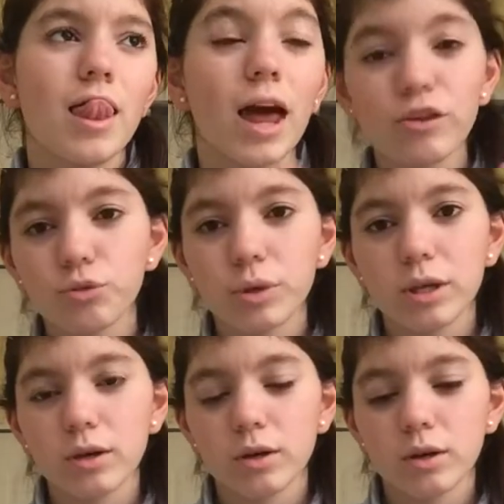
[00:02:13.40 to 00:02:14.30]
last
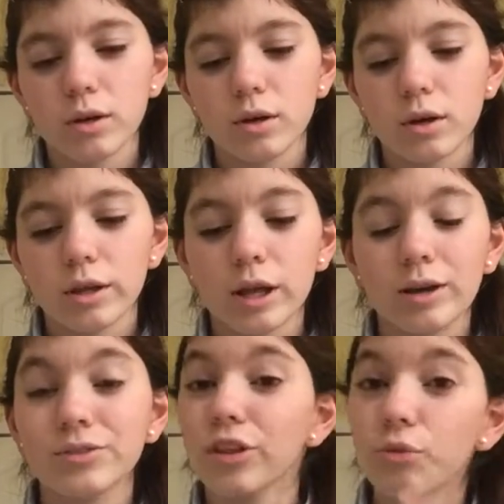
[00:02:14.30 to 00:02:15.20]
week, and
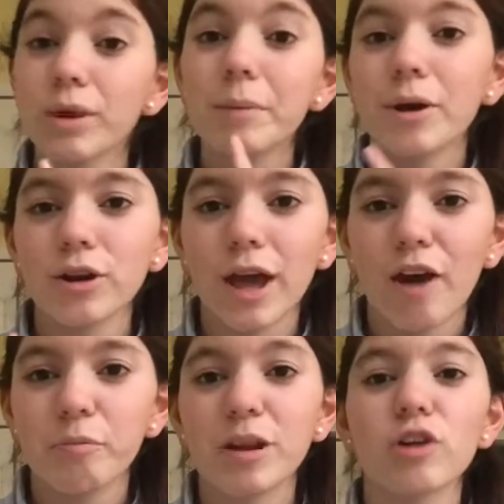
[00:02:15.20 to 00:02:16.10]
now this week I'm not gonna
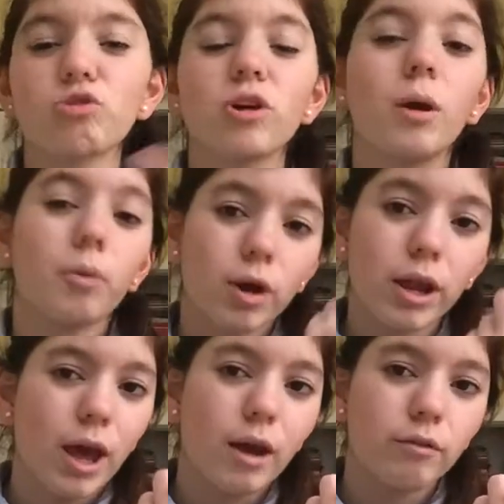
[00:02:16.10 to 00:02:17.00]
have, but next week I'm going
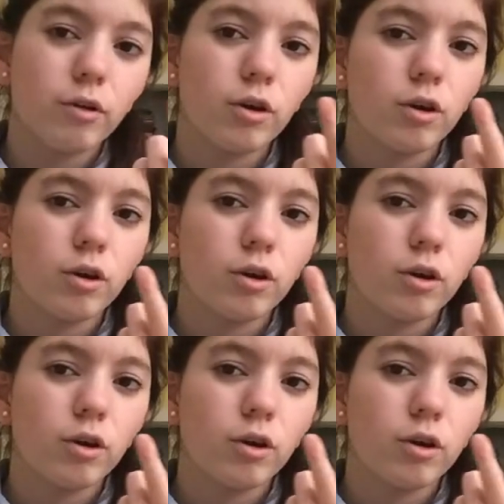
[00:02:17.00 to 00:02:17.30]
to have,